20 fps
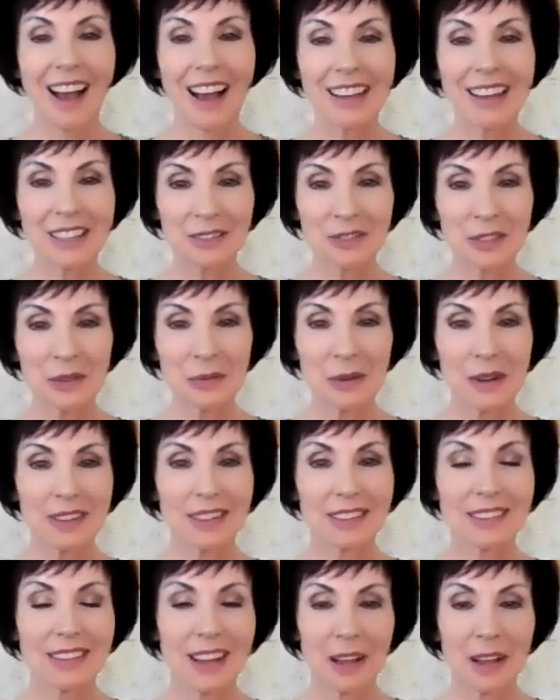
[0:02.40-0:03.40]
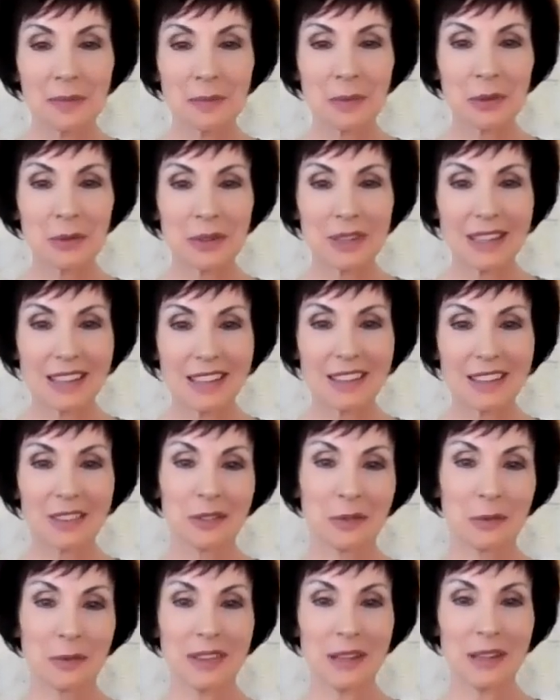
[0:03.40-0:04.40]
Hi everyone, I'm Monique
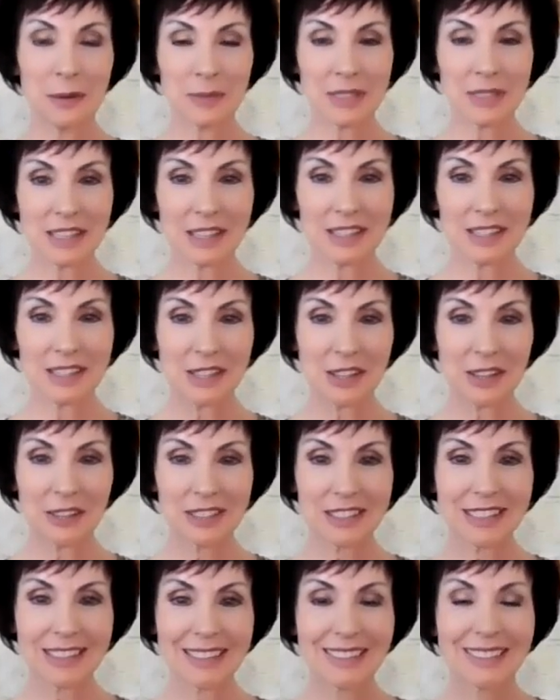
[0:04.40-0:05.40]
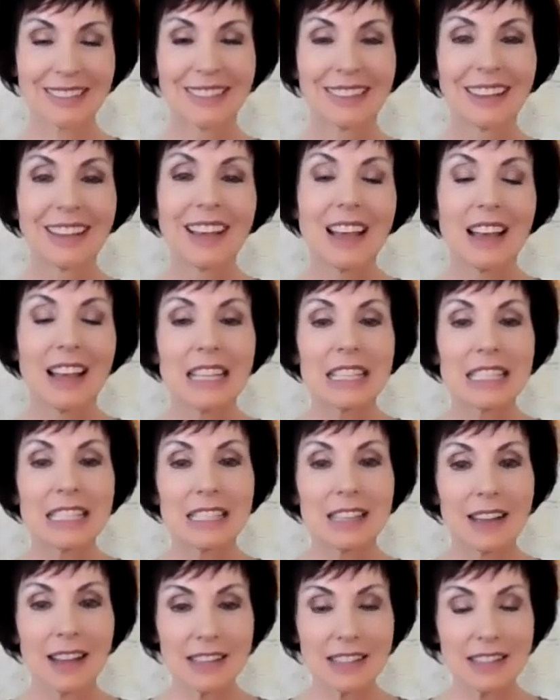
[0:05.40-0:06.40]
with MD Consulting.
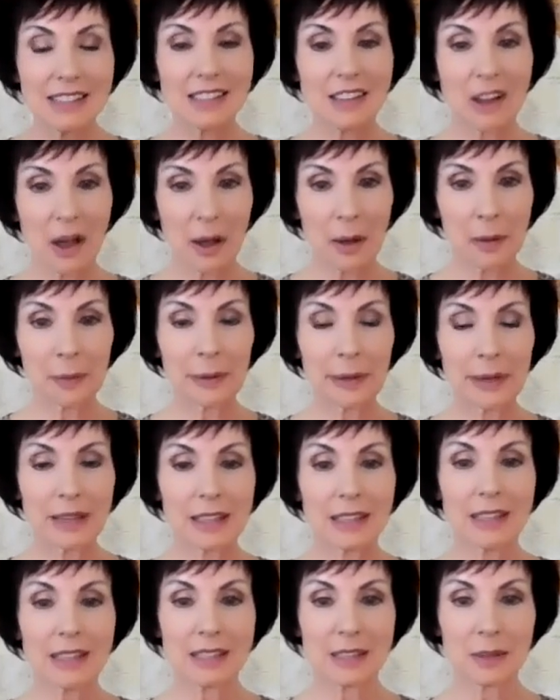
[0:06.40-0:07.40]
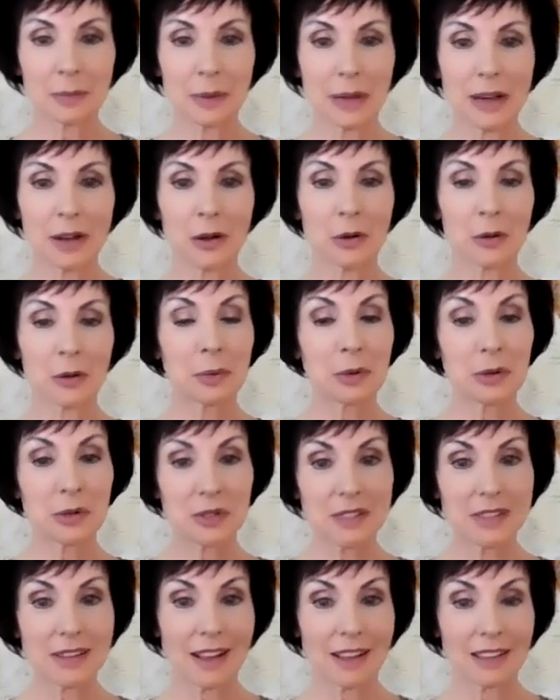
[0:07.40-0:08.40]
Today's topic is about
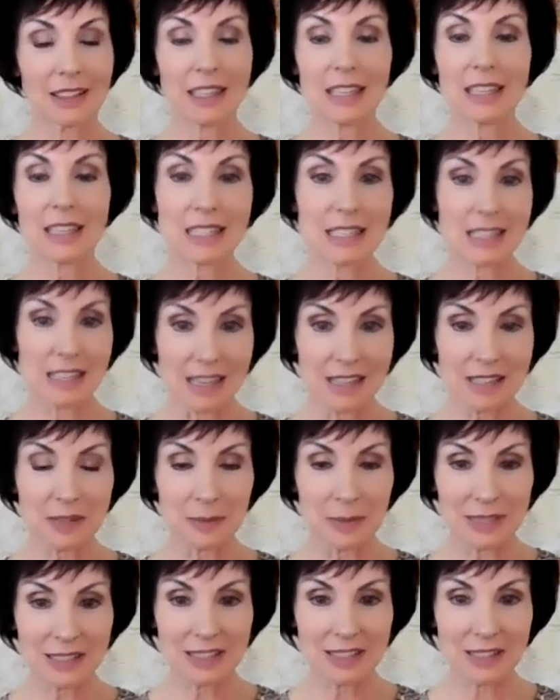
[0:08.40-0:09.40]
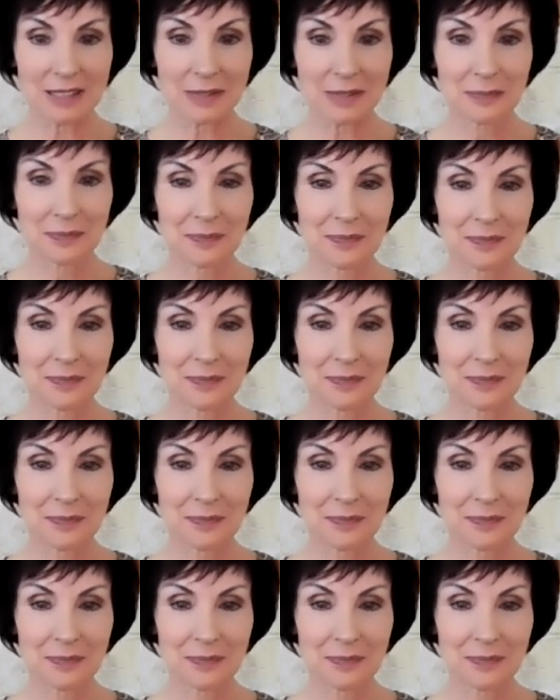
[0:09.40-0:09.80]
personality assessments.